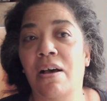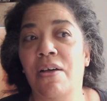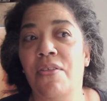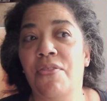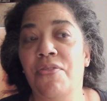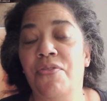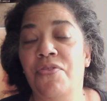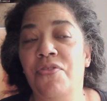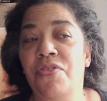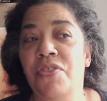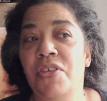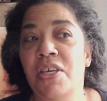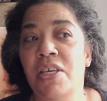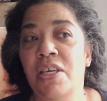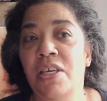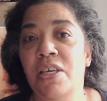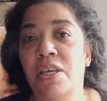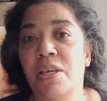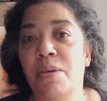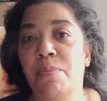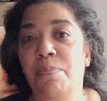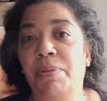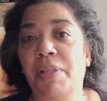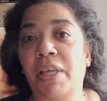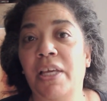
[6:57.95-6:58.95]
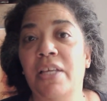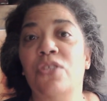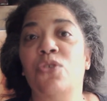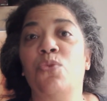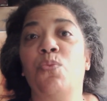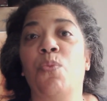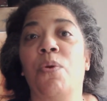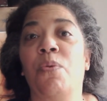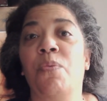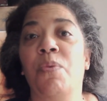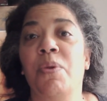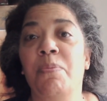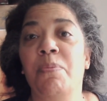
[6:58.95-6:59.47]
the place
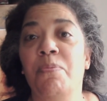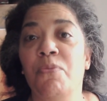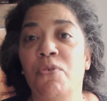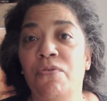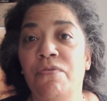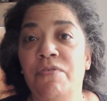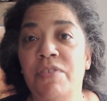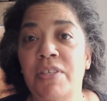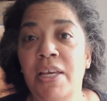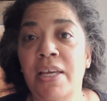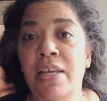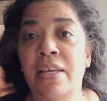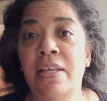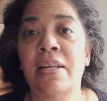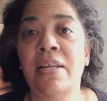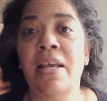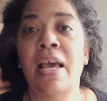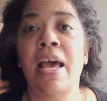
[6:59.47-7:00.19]
where we moved in